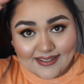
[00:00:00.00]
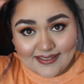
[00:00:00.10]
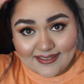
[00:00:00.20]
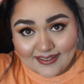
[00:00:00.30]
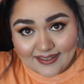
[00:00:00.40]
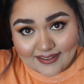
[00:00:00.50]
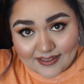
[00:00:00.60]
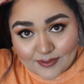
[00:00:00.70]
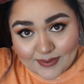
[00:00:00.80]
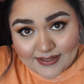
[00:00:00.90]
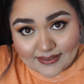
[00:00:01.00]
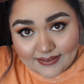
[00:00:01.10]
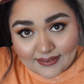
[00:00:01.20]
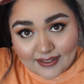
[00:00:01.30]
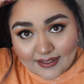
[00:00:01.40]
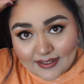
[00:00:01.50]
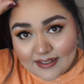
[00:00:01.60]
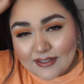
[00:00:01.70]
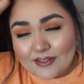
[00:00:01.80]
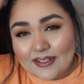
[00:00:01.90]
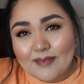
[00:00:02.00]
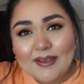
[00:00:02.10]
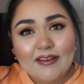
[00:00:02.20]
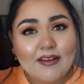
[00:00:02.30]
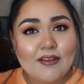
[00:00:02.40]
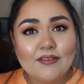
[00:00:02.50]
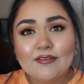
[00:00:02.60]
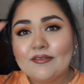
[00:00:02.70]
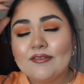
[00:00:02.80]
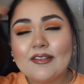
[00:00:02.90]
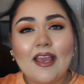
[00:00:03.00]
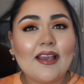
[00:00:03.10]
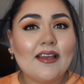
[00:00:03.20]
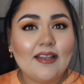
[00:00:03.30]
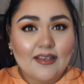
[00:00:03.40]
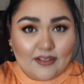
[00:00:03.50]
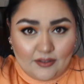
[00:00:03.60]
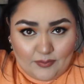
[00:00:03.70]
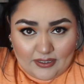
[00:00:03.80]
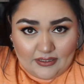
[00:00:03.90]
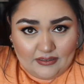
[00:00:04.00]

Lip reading: done. It's basically done. Should I take my hair down? I kind of like it in the bun.